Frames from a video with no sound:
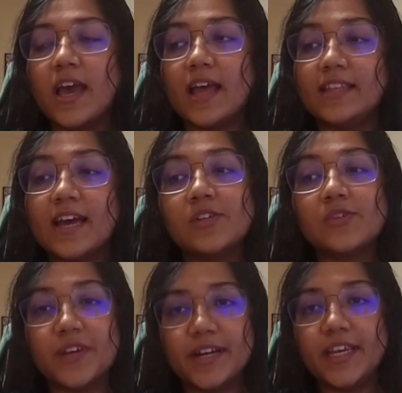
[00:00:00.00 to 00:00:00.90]
And that
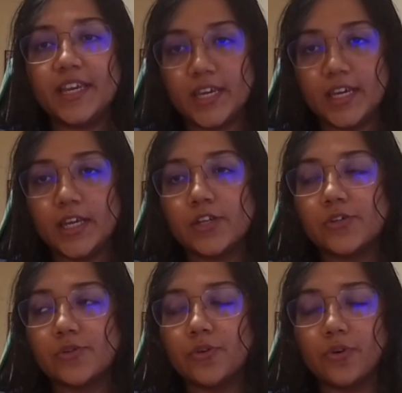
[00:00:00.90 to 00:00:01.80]
is very key
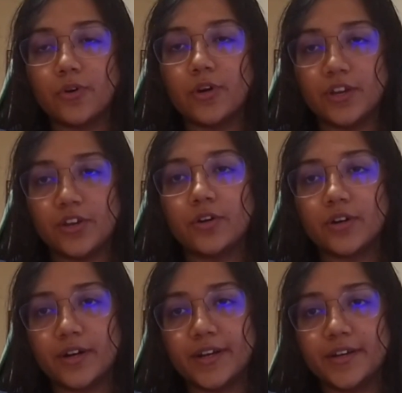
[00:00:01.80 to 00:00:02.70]
to grow in your
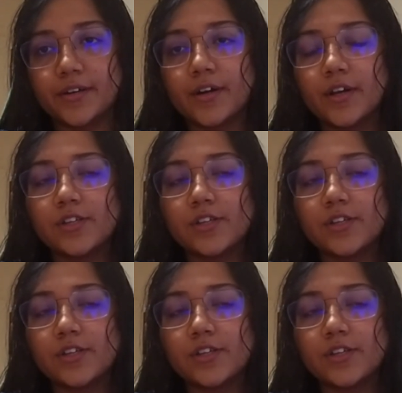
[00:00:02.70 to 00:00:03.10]
career.